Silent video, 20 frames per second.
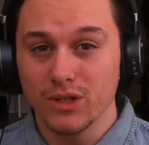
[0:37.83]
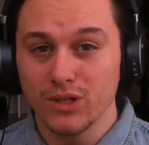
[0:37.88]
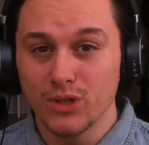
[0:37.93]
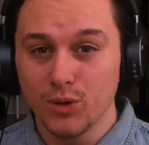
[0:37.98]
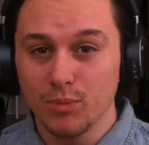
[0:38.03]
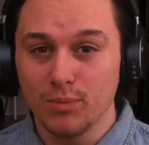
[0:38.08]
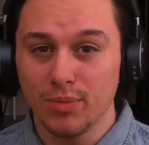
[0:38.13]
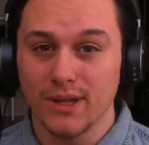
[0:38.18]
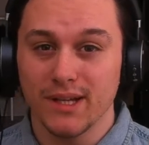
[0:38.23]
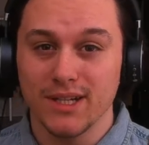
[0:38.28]
new
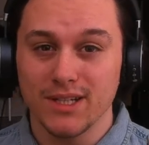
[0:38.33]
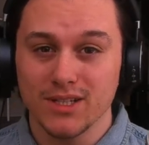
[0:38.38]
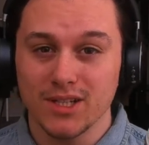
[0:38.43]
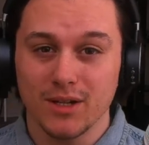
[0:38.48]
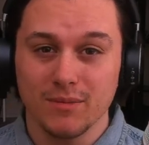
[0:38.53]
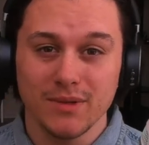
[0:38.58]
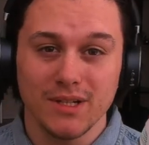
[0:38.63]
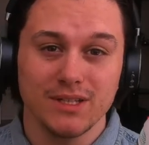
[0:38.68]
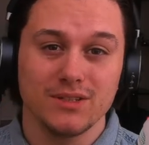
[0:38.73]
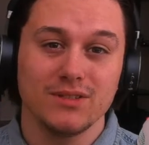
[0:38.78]
players
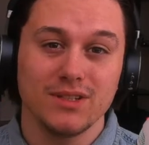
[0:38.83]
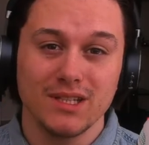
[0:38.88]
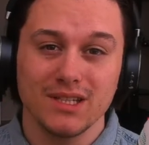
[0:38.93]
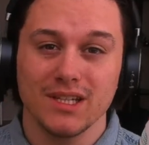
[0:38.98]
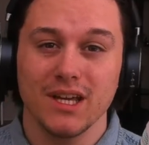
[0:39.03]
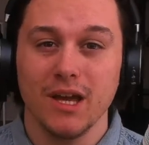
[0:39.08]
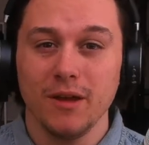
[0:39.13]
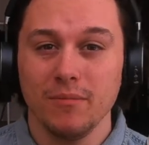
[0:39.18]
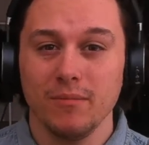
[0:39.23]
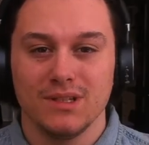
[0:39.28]
coming into this
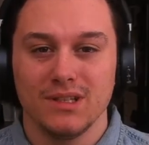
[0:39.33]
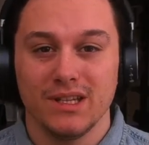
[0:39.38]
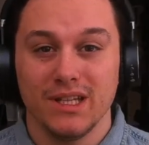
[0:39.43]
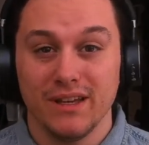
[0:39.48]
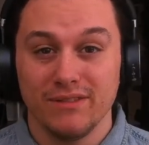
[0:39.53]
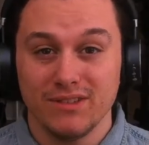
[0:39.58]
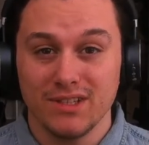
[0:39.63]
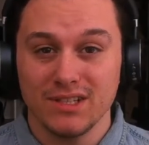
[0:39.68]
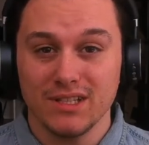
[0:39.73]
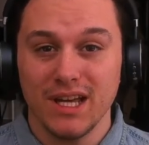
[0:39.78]
game, they
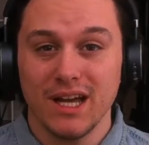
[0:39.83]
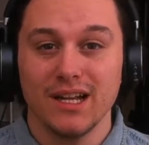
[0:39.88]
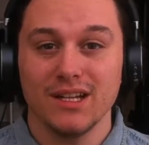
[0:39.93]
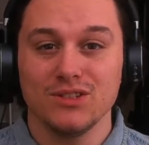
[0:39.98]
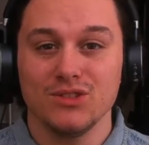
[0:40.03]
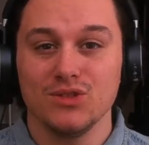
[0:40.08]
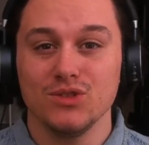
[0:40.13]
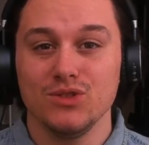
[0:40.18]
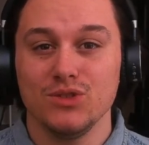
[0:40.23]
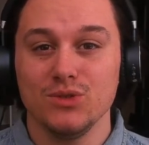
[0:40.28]
have decided
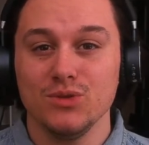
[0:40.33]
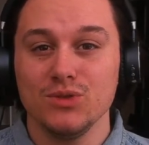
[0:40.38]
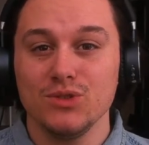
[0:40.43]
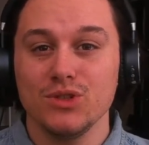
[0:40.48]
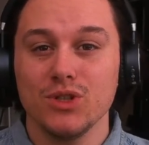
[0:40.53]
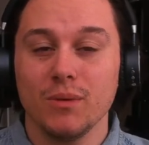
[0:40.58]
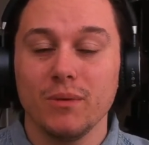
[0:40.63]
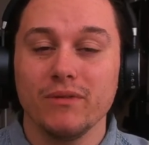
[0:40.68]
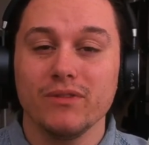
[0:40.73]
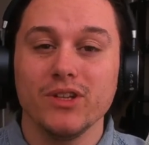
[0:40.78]
to do
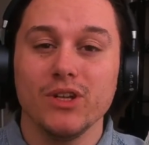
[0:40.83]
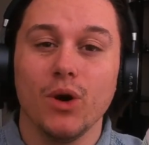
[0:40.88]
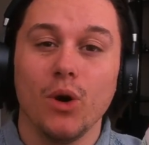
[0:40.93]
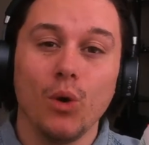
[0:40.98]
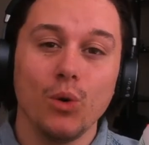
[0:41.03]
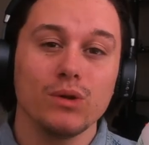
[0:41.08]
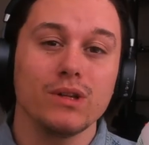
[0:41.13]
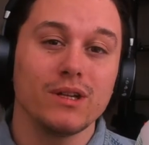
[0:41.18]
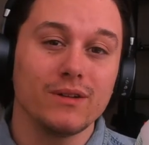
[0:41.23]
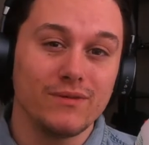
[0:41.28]
some of the
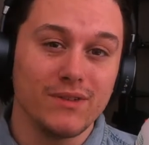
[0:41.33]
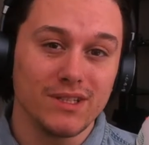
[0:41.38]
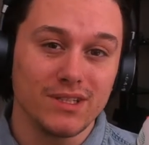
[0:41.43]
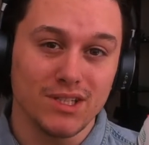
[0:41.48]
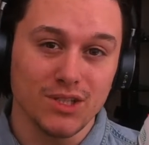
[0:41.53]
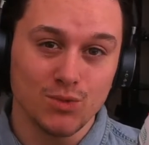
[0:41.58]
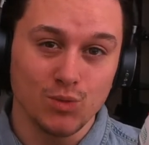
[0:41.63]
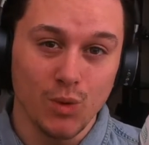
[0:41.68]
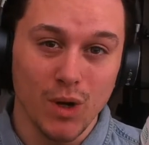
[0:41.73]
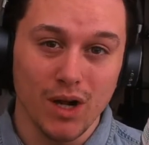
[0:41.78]
old events
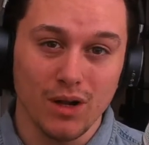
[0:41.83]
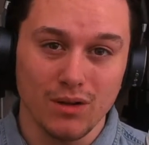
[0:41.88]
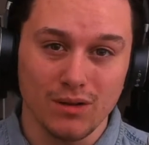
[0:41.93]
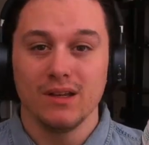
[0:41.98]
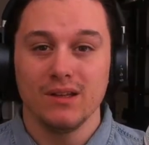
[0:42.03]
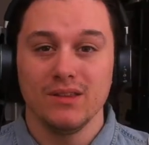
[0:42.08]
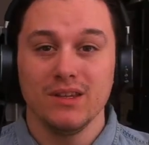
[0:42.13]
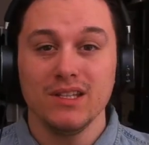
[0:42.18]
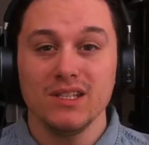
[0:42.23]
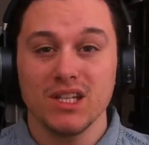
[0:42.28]
as well.
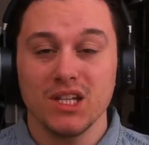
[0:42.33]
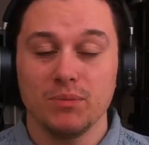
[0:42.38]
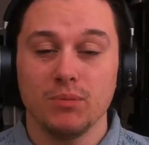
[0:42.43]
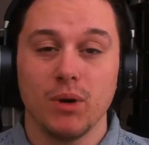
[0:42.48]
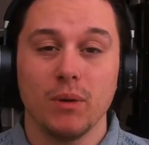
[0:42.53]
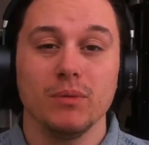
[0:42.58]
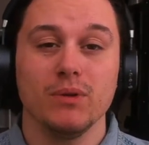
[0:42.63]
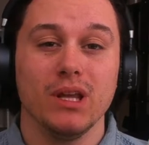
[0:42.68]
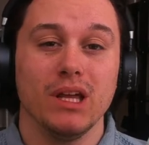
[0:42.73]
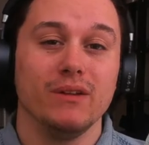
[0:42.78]
These are the
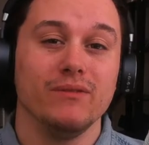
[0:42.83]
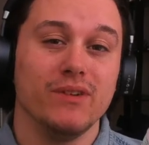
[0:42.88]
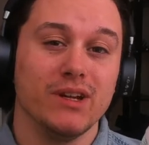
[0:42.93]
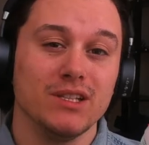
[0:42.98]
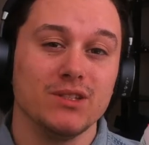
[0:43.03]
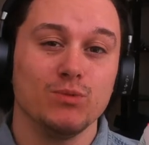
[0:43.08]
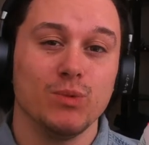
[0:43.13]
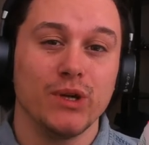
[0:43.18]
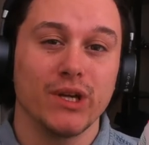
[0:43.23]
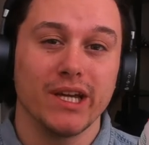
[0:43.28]
popular
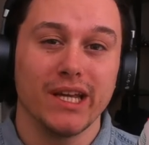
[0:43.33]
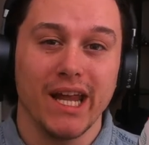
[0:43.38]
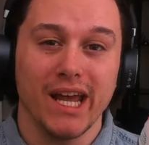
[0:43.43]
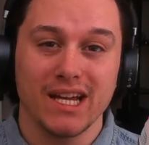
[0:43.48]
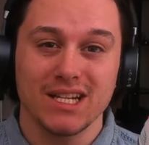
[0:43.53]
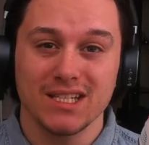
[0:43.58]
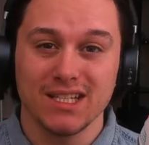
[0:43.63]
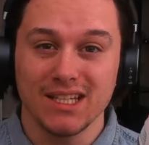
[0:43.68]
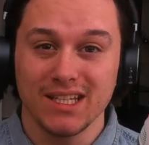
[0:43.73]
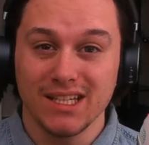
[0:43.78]
events where you can
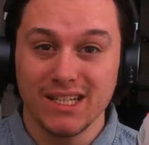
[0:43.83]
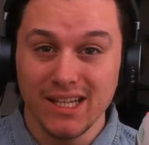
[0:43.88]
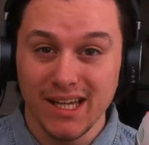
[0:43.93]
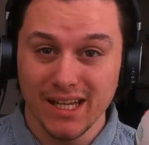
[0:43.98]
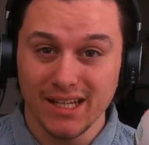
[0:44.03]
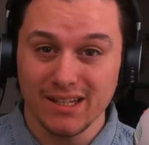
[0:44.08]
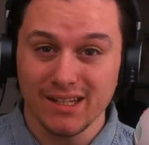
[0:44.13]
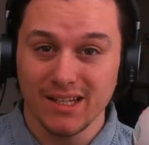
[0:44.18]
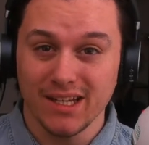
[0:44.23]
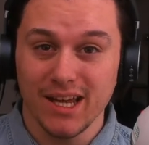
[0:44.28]
actually
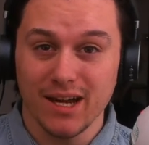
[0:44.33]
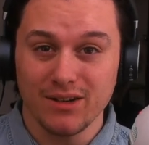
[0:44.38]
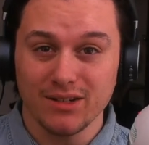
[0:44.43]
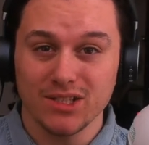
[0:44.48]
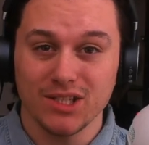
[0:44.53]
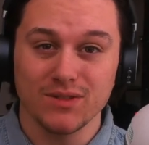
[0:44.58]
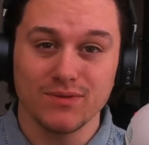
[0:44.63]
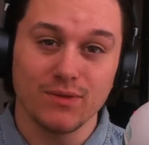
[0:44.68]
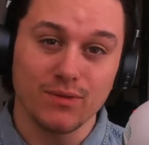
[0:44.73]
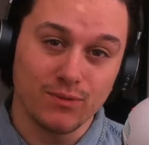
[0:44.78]
get
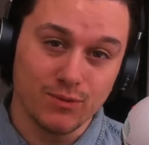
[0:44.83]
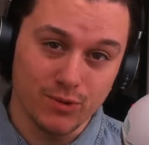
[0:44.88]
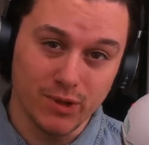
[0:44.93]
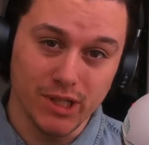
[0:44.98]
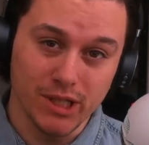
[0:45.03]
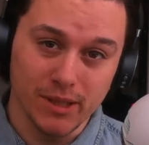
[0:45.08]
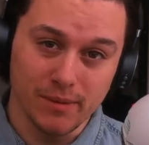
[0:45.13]
characters for free,